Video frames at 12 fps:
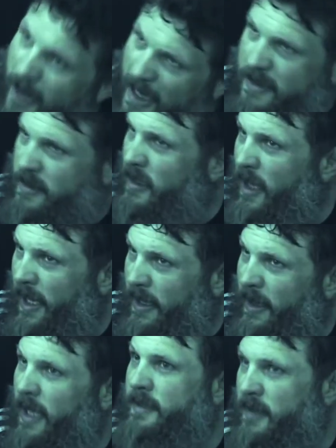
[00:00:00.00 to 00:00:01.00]
That's
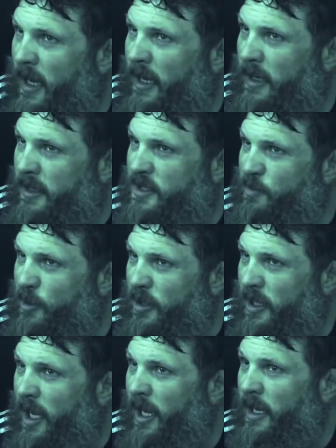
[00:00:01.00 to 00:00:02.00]
kind of
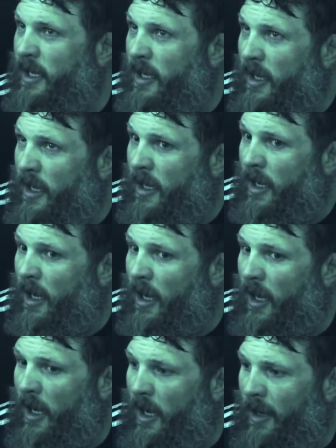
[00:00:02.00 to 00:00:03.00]
undisputed, not
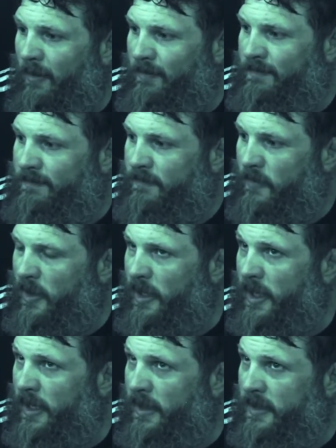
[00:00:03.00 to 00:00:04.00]
where
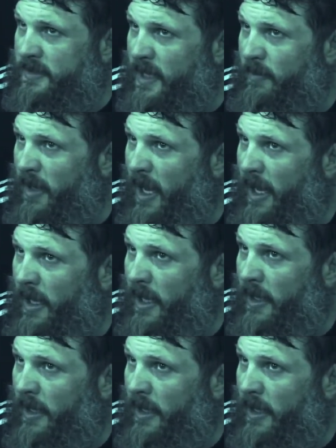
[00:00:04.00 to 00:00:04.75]
you hit the same guy